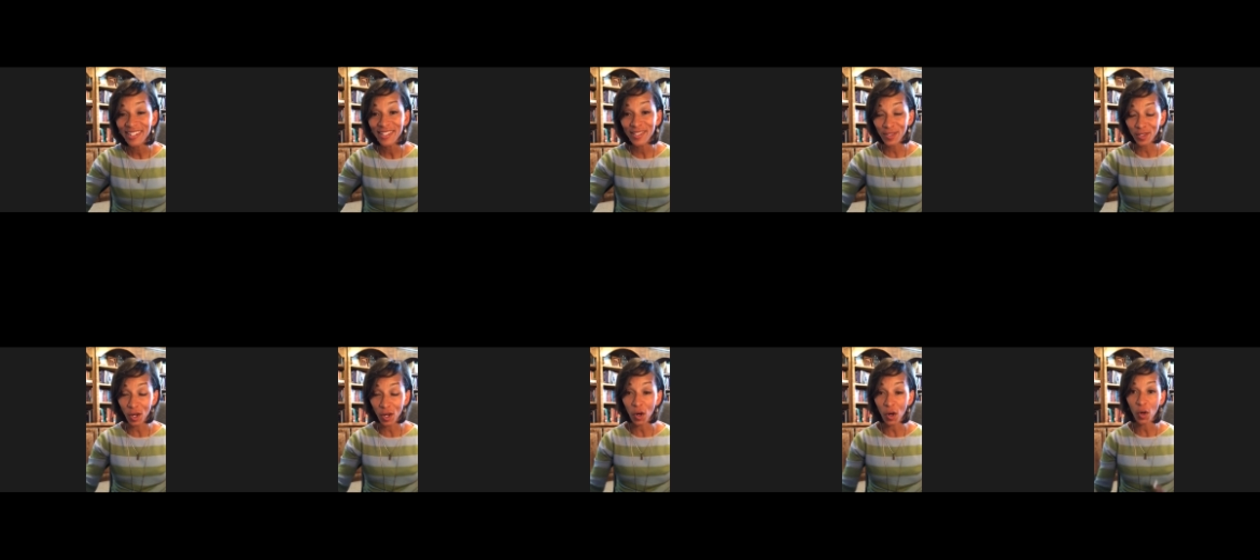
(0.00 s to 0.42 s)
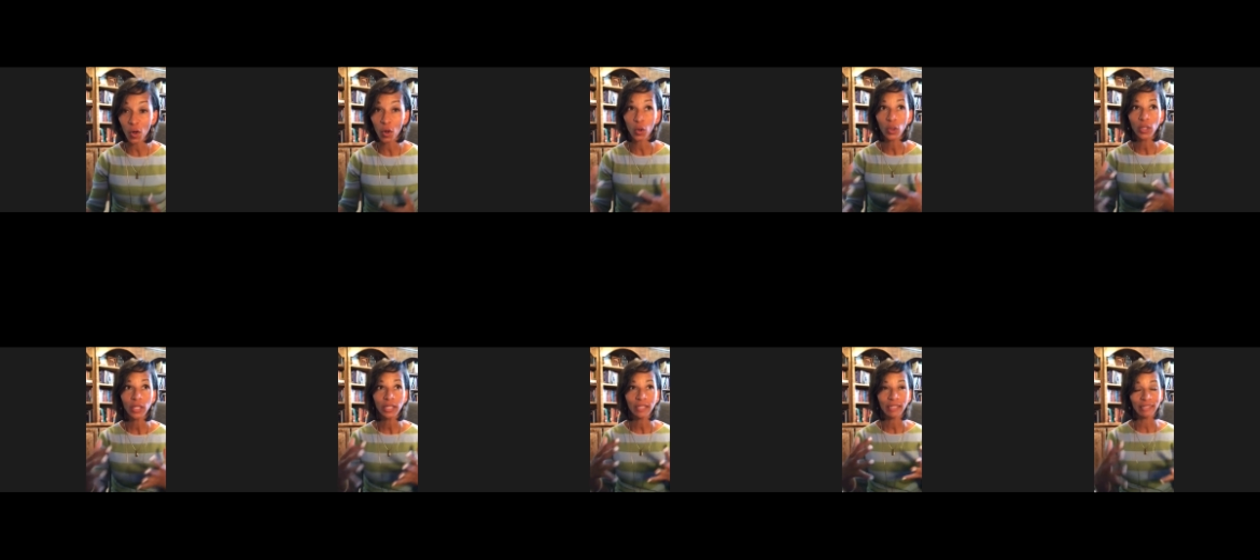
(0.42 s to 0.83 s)
so
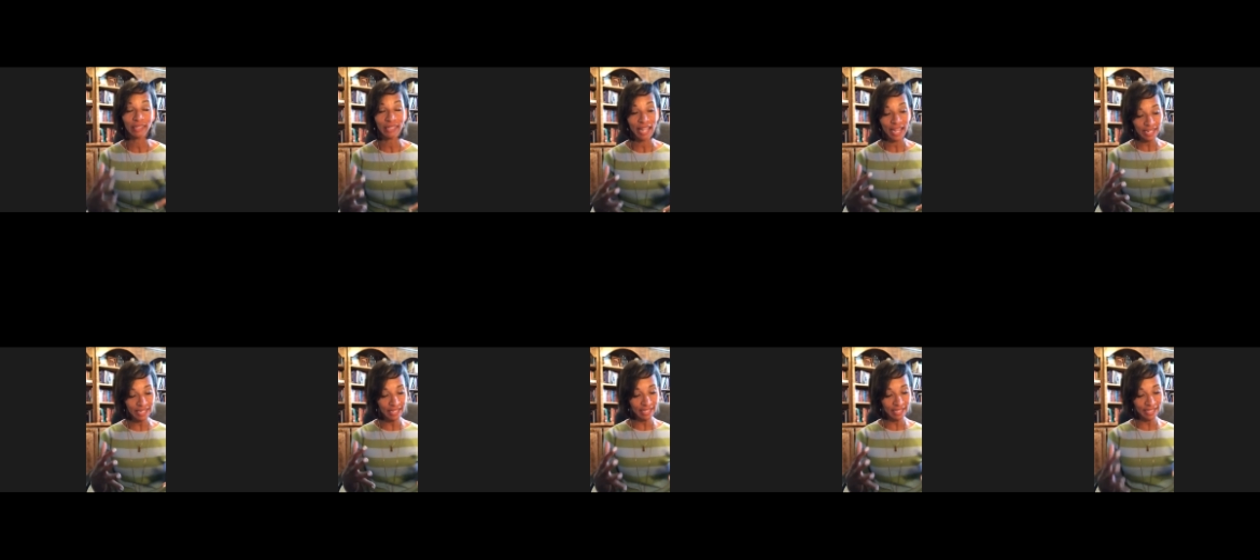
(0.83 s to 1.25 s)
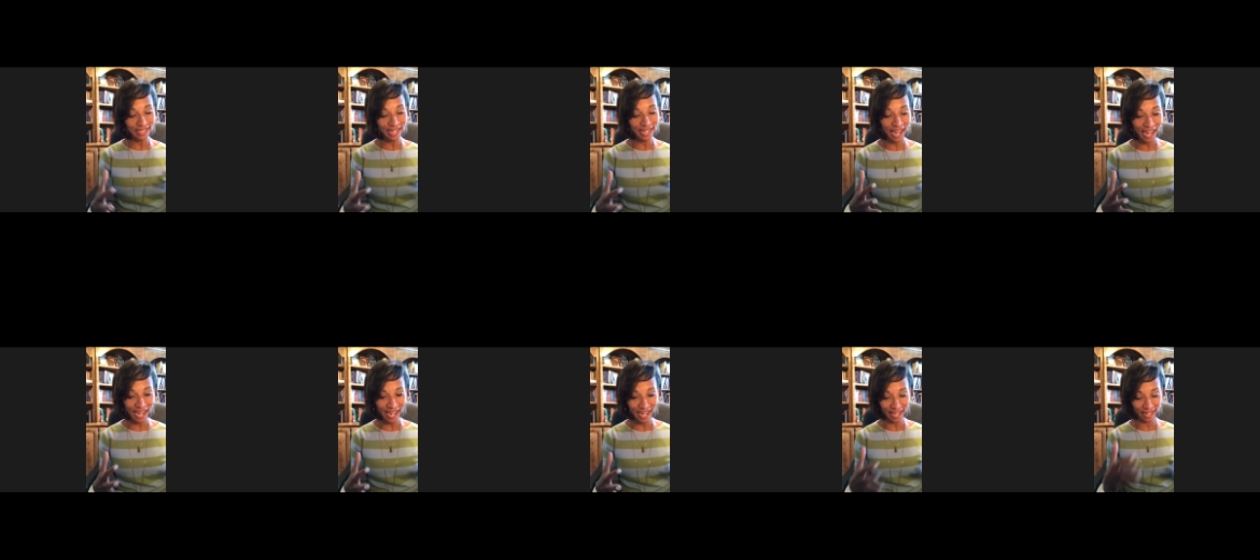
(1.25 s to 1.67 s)
let's
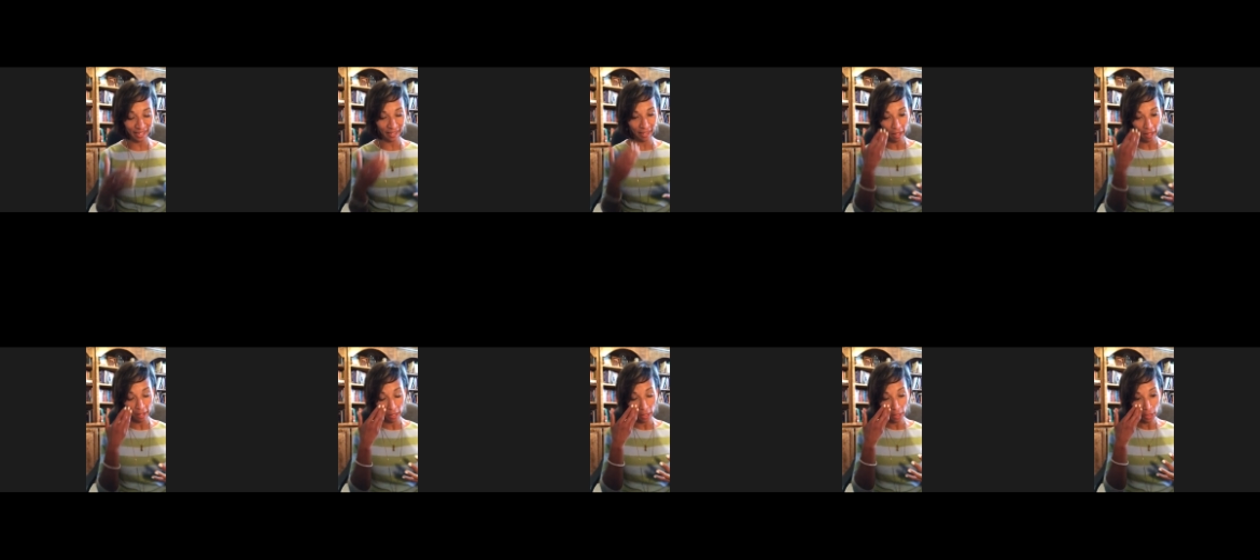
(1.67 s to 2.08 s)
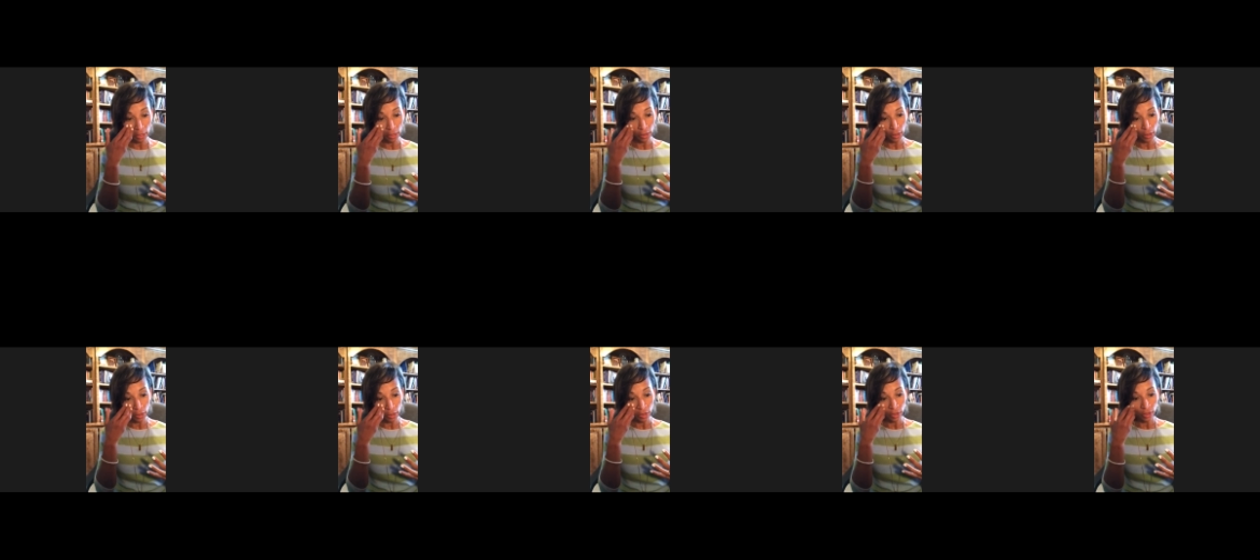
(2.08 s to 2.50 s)
take
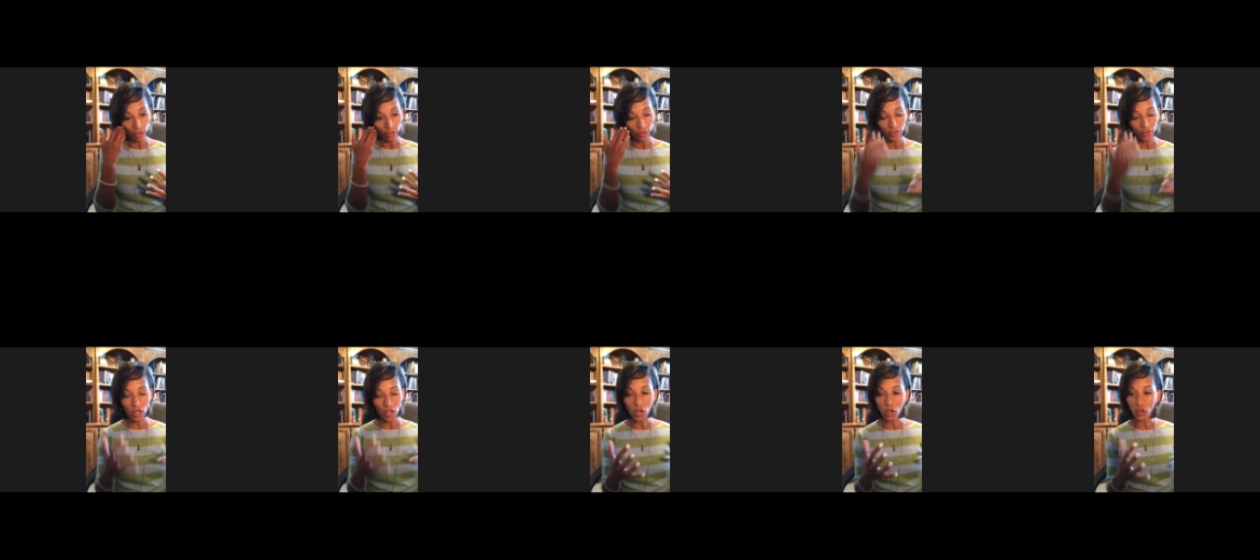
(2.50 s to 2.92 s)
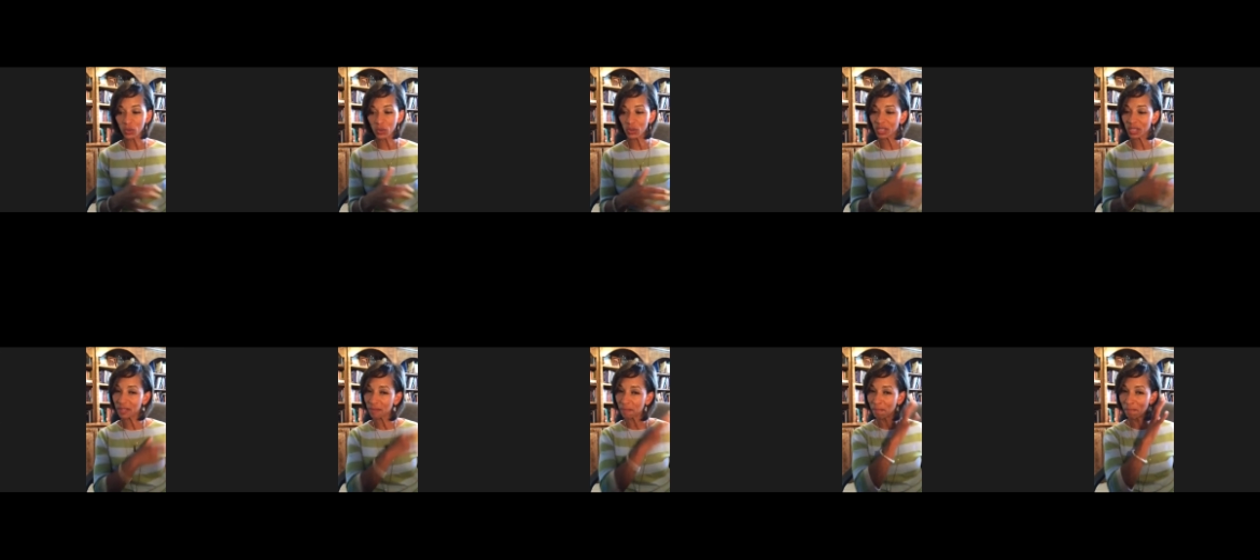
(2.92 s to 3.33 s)

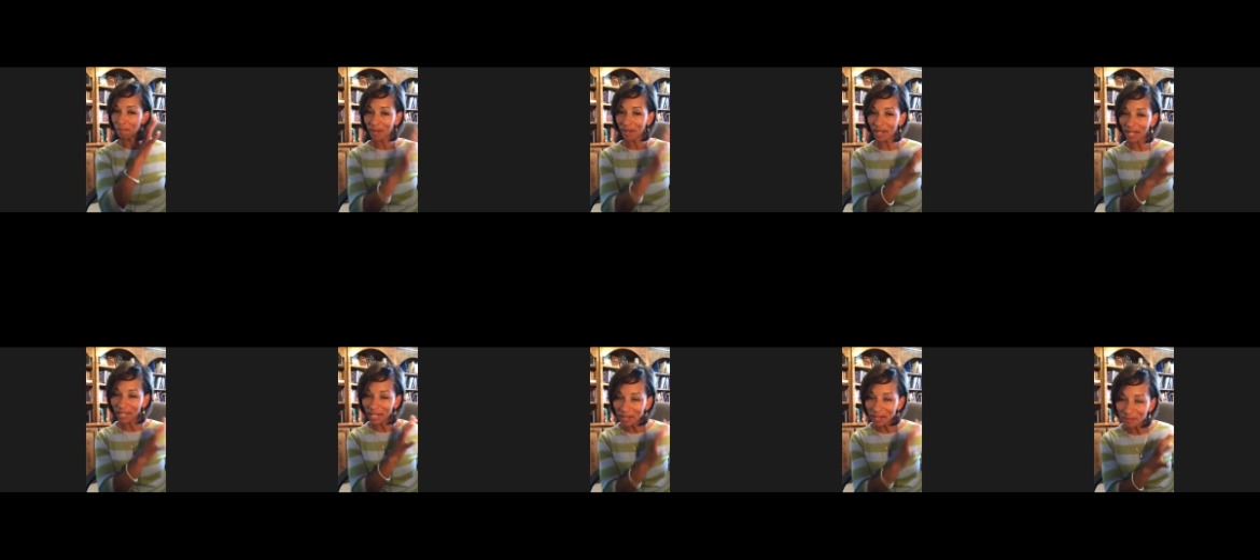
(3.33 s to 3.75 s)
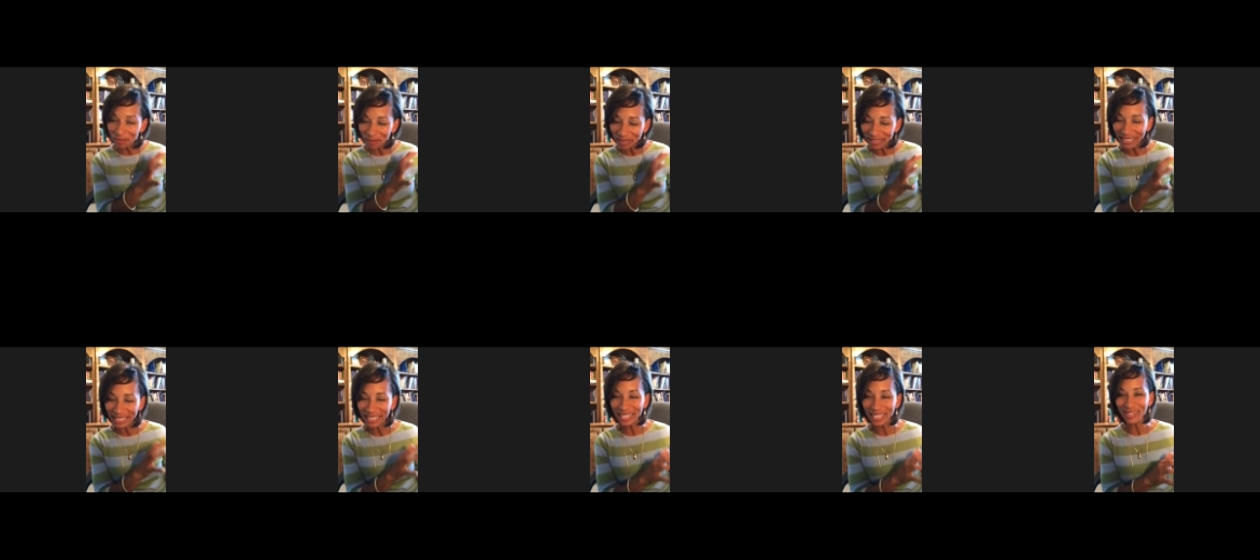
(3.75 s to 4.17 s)
those money
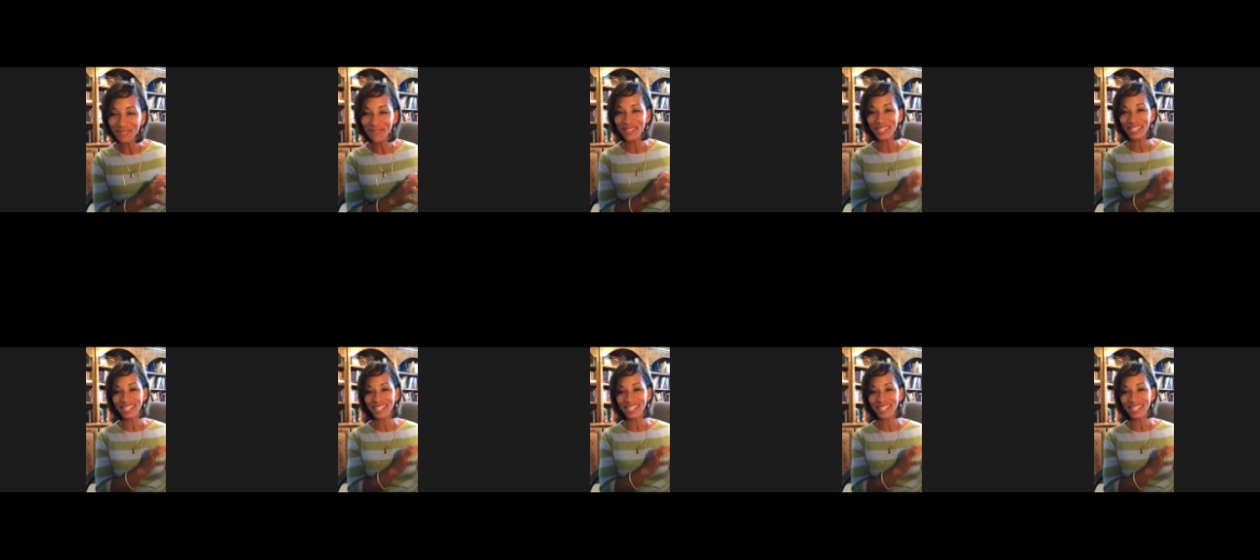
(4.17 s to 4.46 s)
beliefs